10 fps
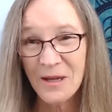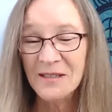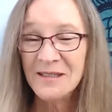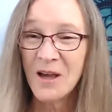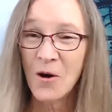
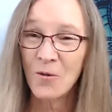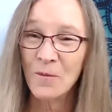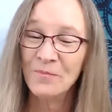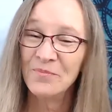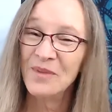So
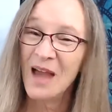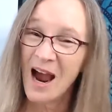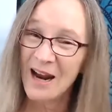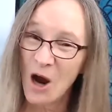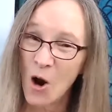
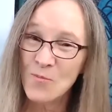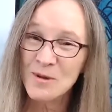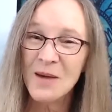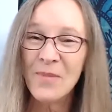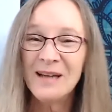I
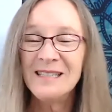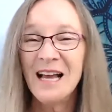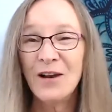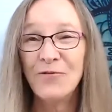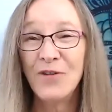opened up my
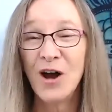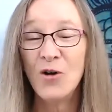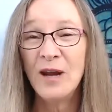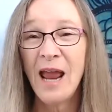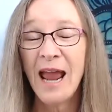
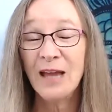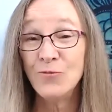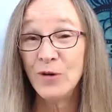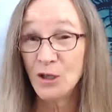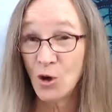telephone and
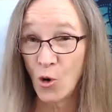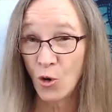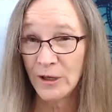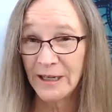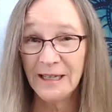
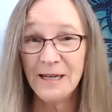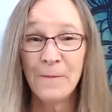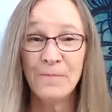recorded